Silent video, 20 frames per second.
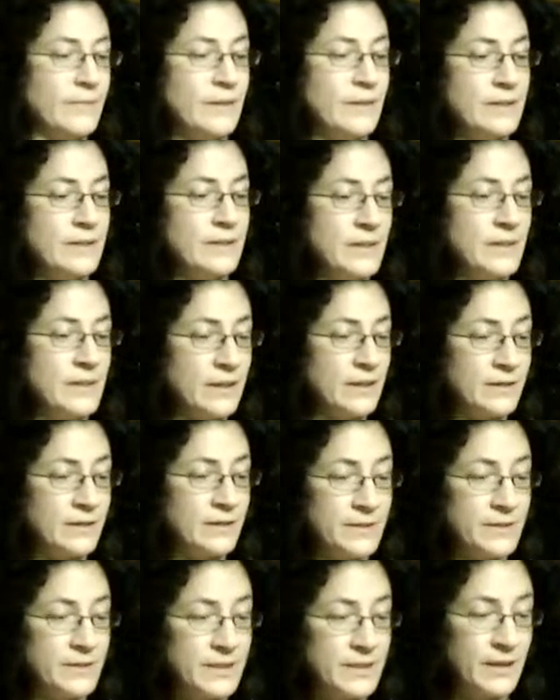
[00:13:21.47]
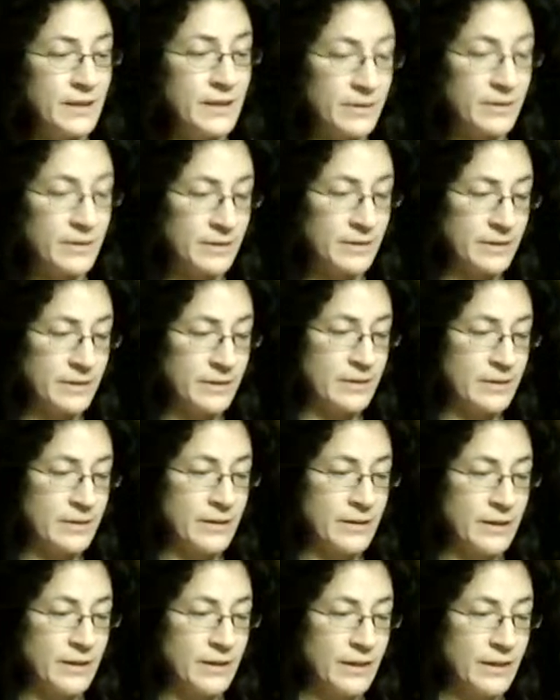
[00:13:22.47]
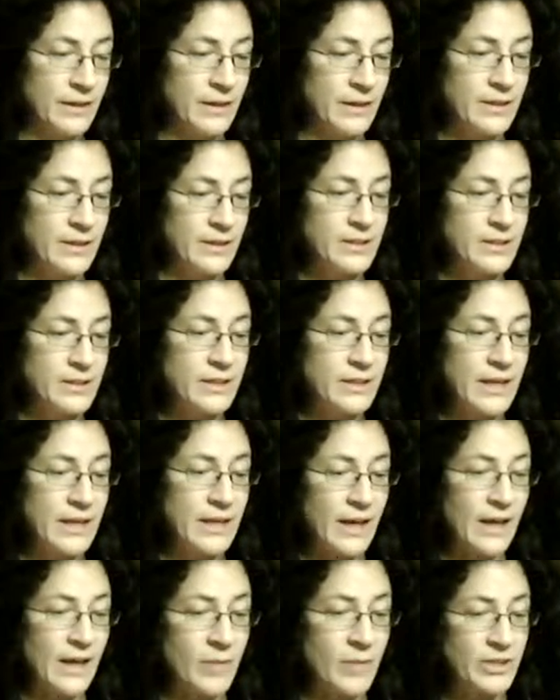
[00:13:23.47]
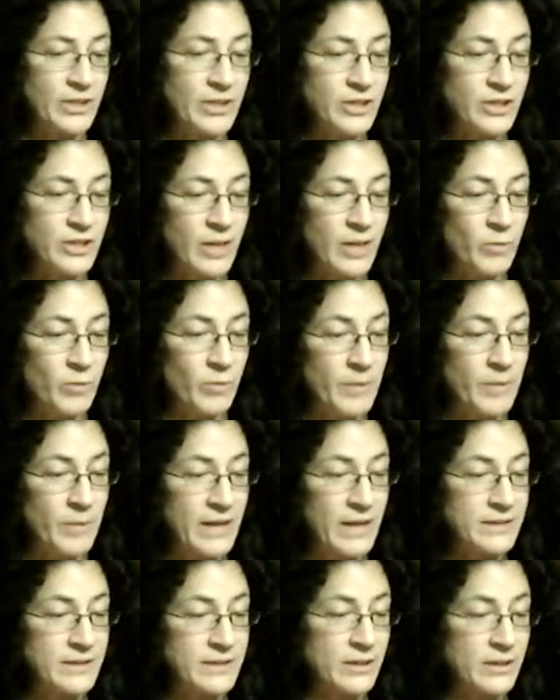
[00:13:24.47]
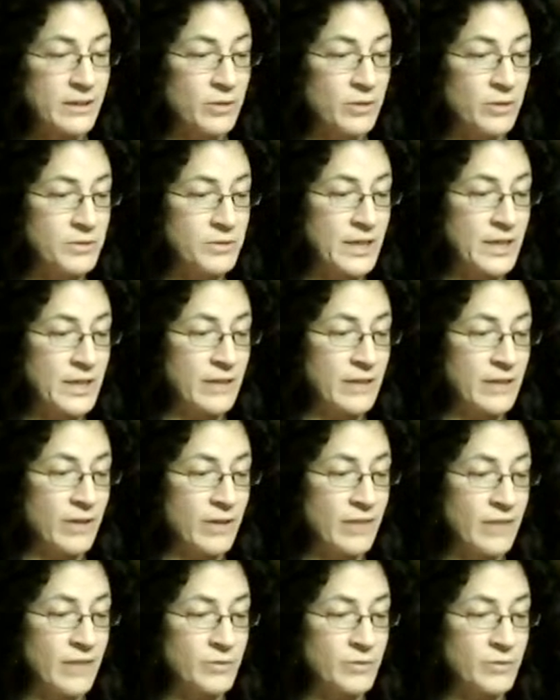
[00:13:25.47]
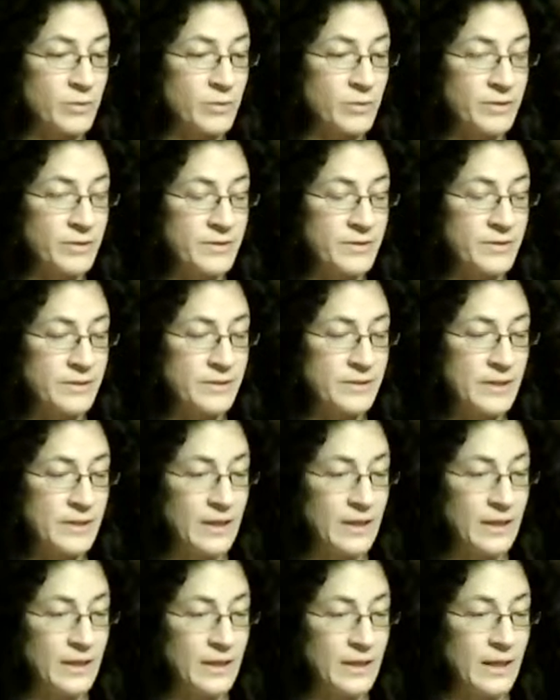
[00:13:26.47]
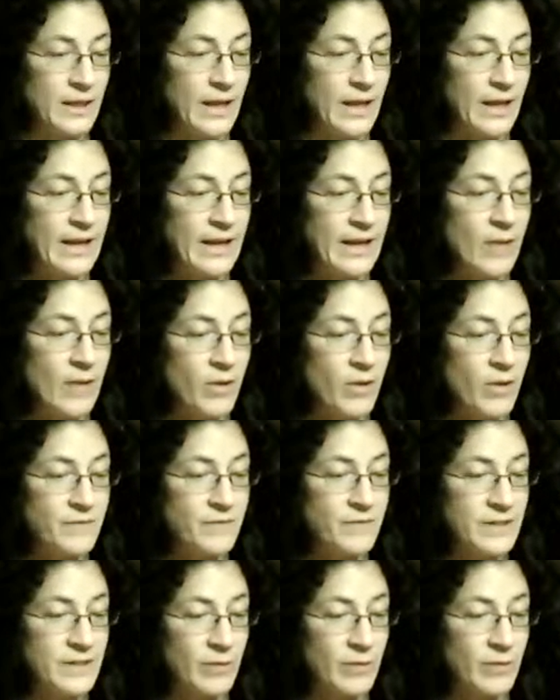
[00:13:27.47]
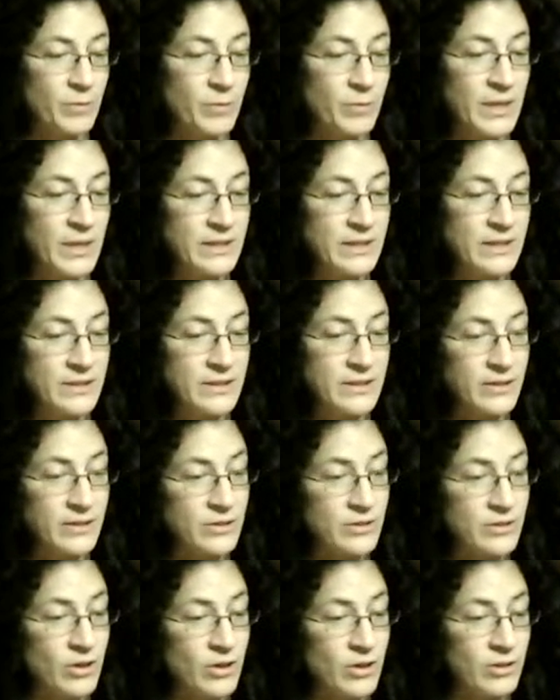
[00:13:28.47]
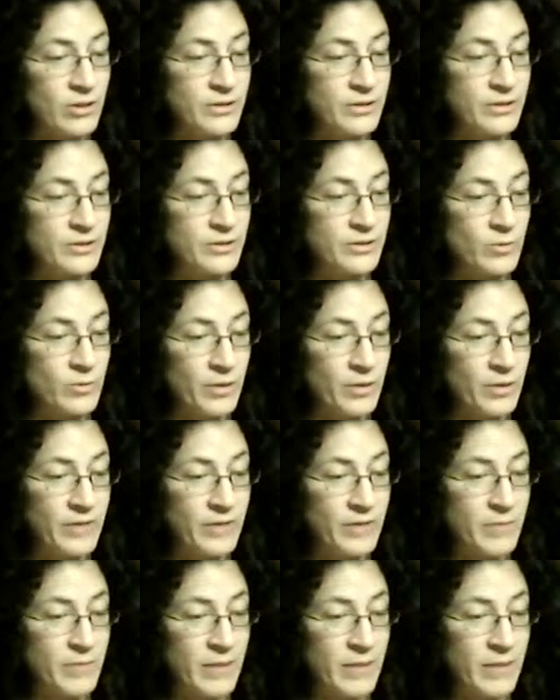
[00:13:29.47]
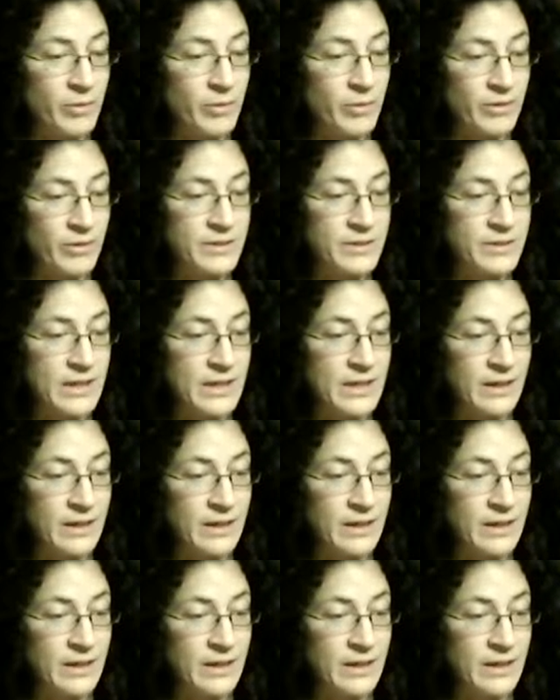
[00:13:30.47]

Dear, dear, to think how much time we passed alone together afterwards, and how often I repeated to the doll the story of my birthday,